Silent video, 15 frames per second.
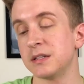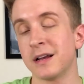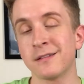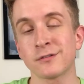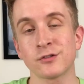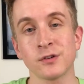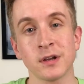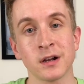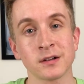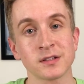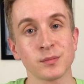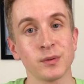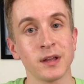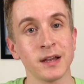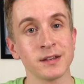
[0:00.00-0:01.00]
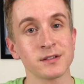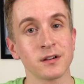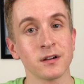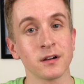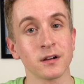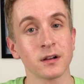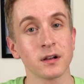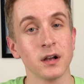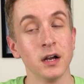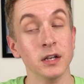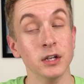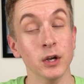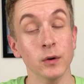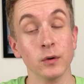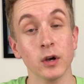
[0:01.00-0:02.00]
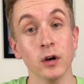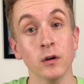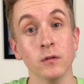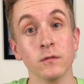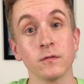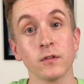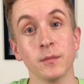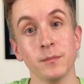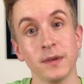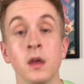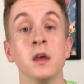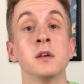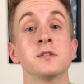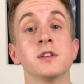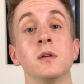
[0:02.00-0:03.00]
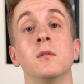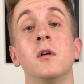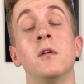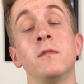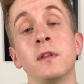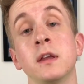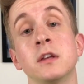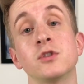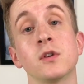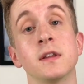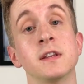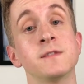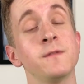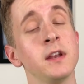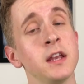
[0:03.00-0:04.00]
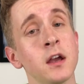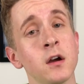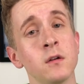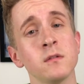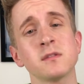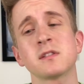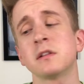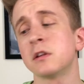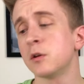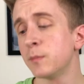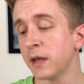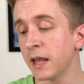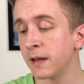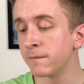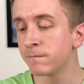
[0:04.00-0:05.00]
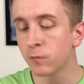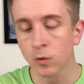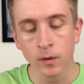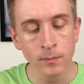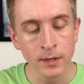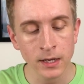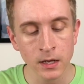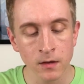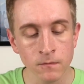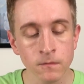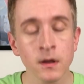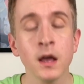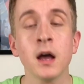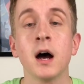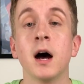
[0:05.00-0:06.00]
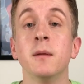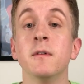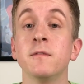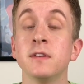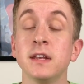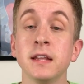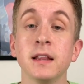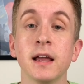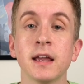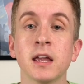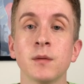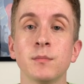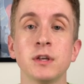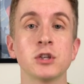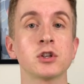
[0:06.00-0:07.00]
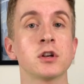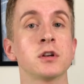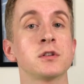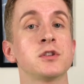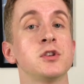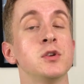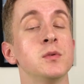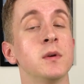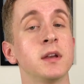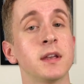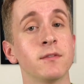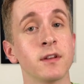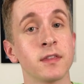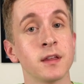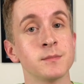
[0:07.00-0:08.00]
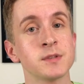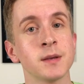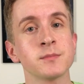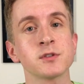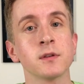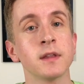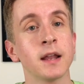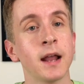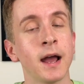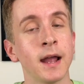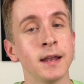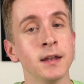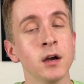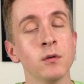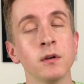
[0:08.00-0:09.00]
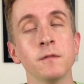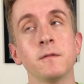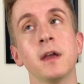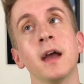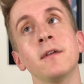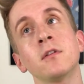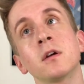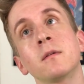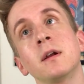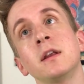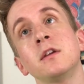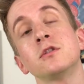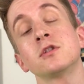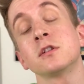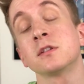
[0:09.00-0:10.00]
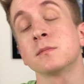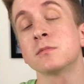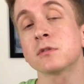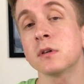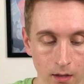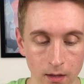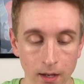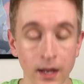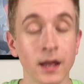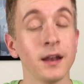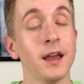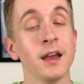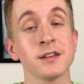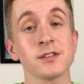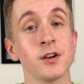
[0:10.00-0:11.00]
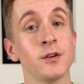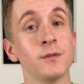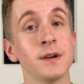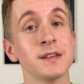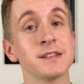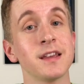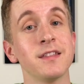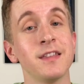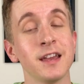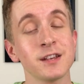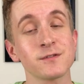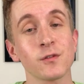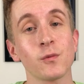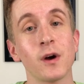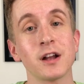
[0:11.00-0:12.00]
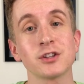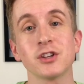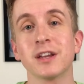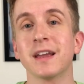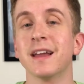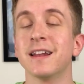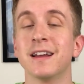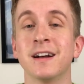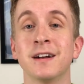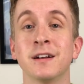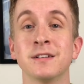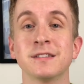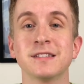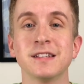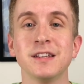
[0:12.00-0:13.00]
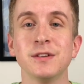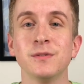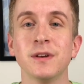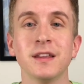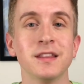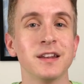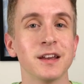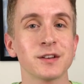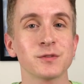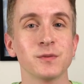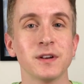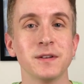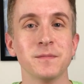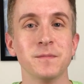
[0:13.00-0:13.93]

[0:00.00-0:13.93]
Tree art supplies are a no-go from me. So hopefully you enjoyed this video. It was a little bit informative. If you did like it, be sure to give it a thumbs up so that I know, and if you haven't already, you should subscribe. And as always, thanks for watching, and I'll see you in the next one.